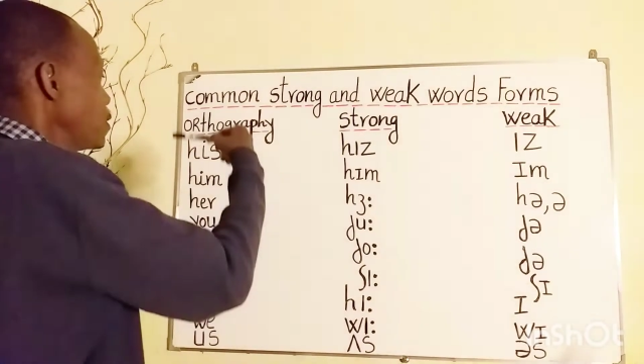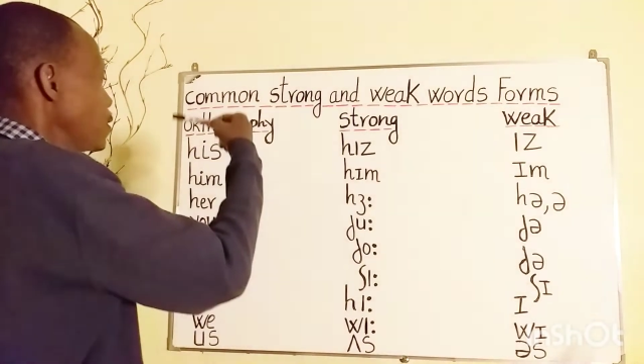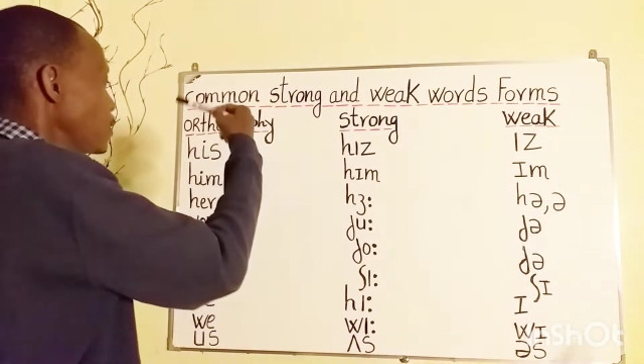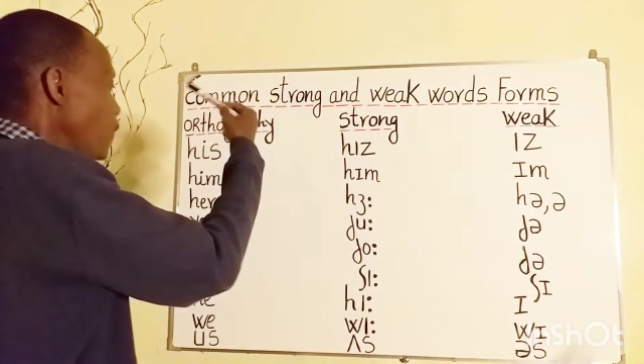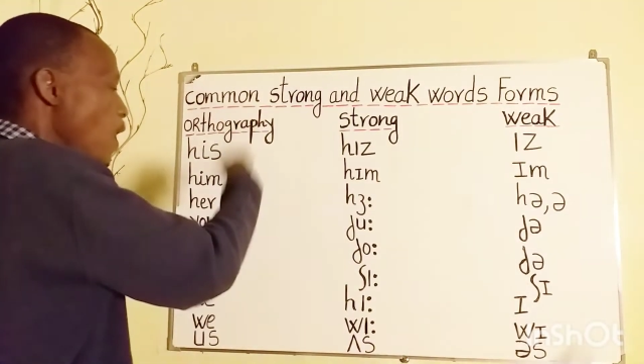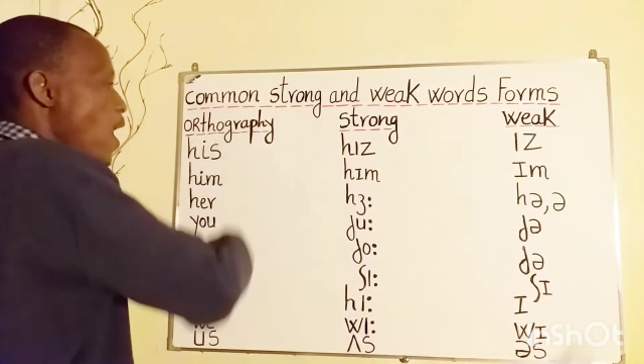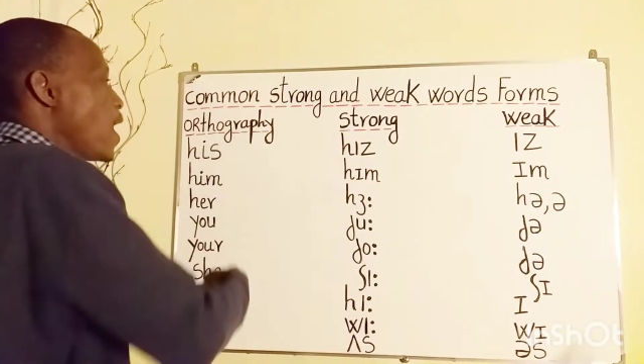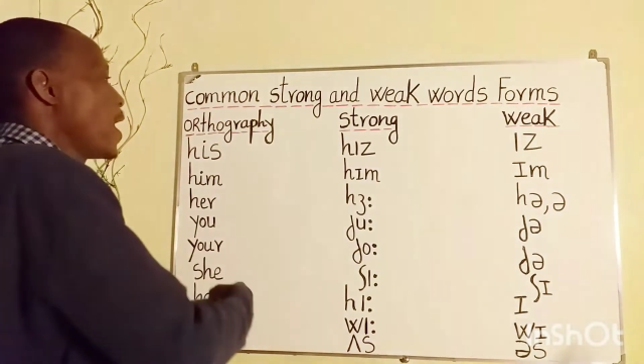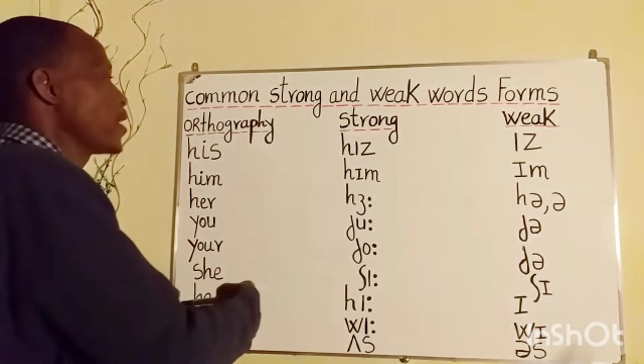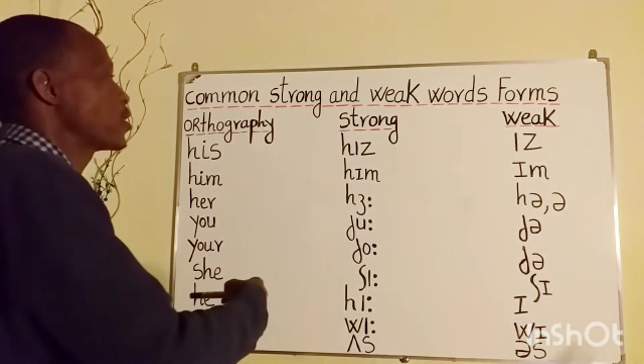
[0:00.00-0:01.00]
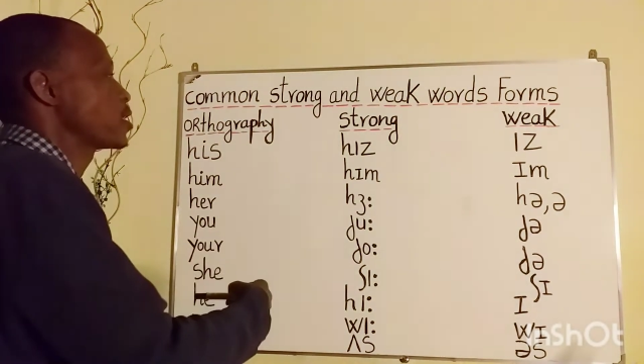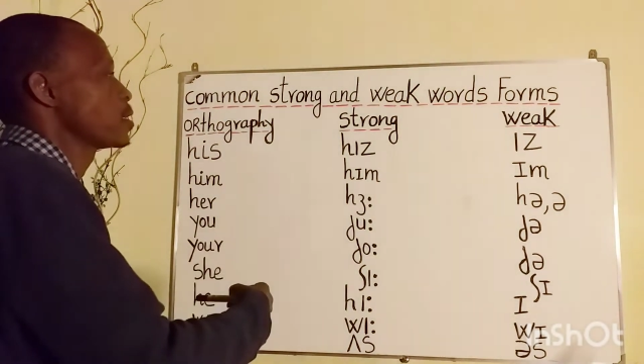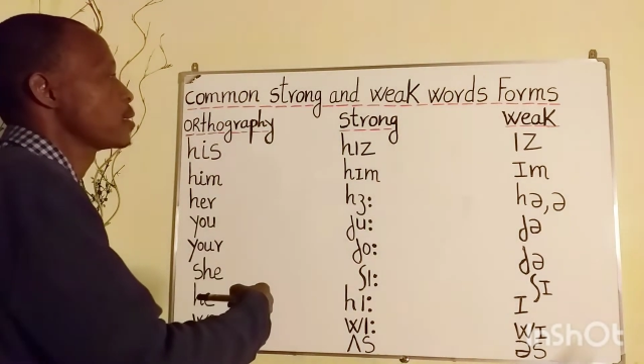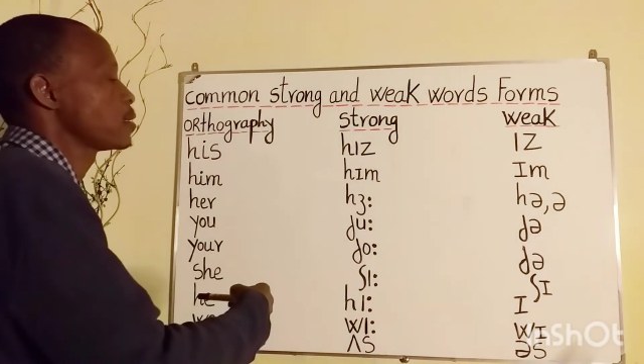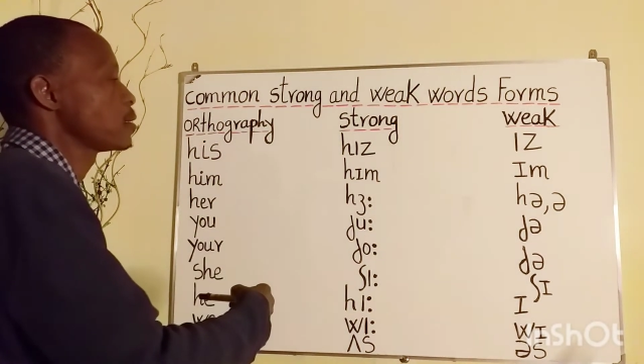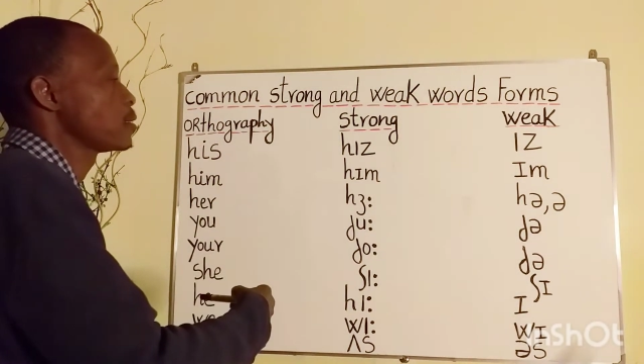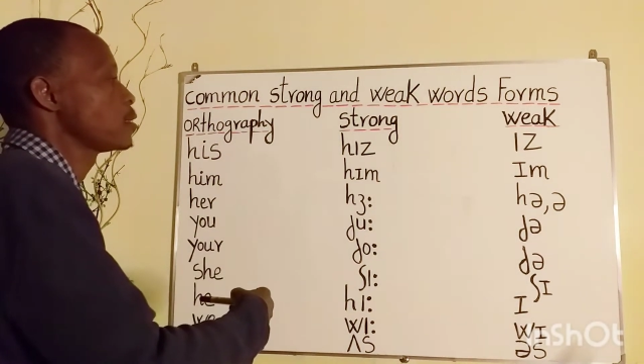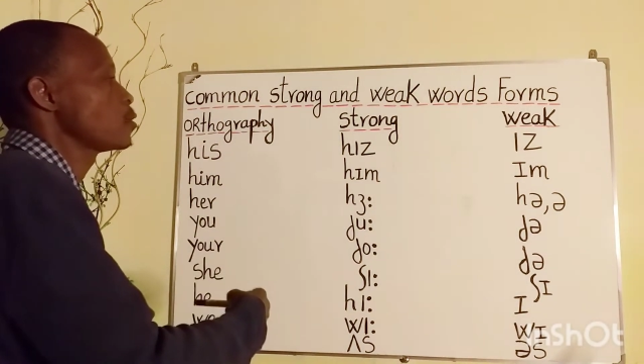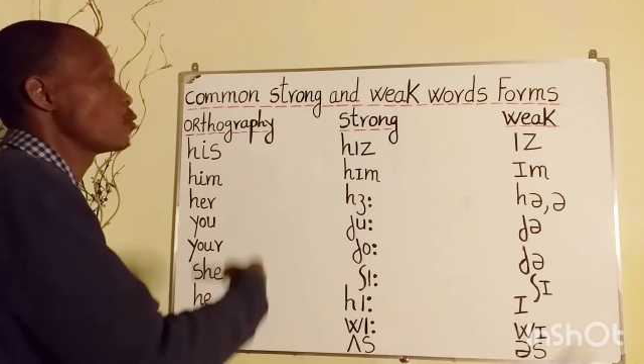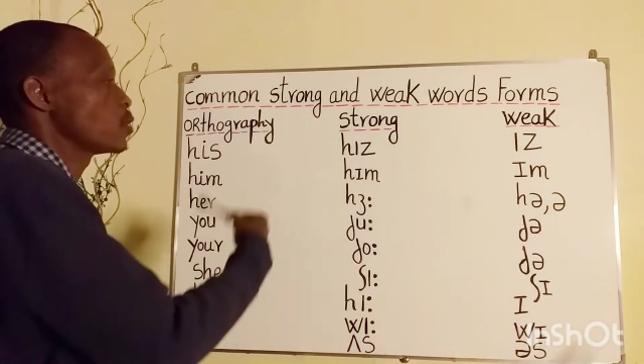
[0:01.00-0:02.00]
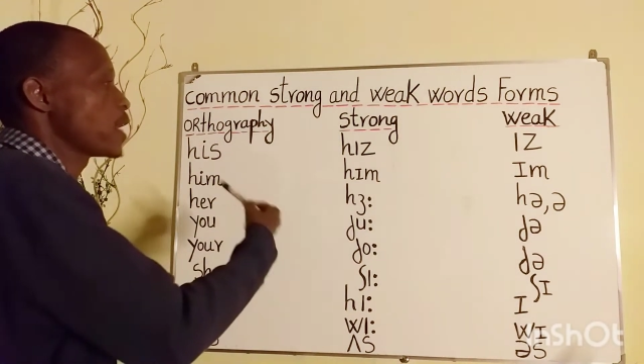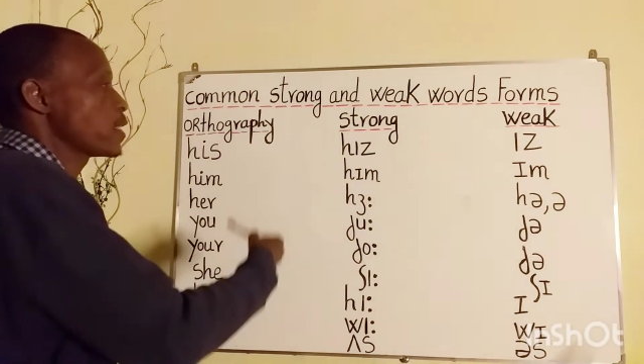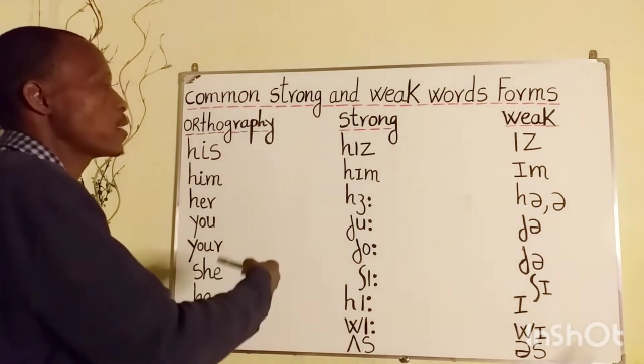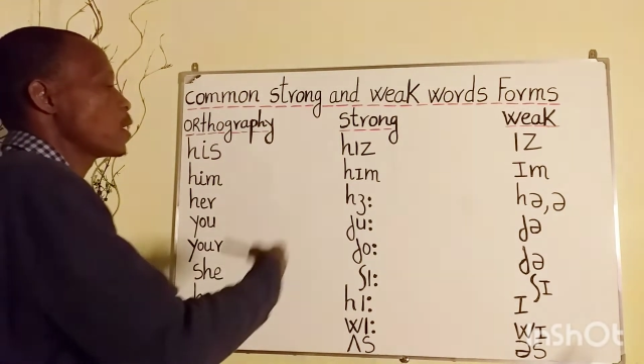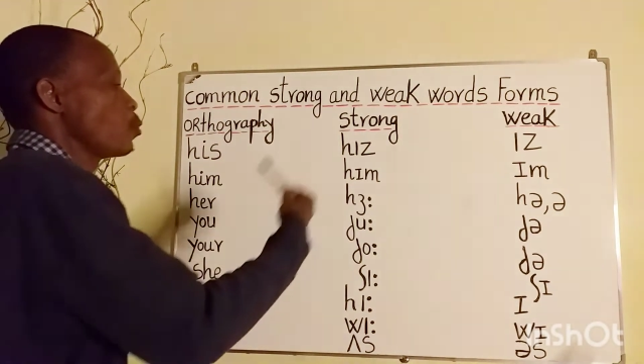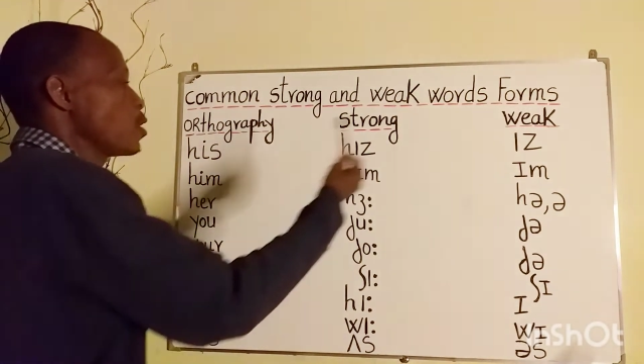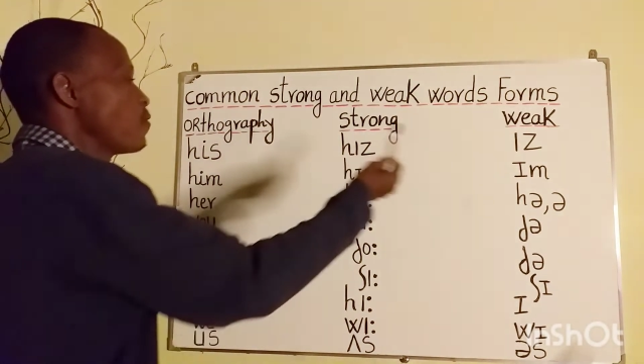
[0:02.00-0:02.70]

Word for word: the edge to get the weak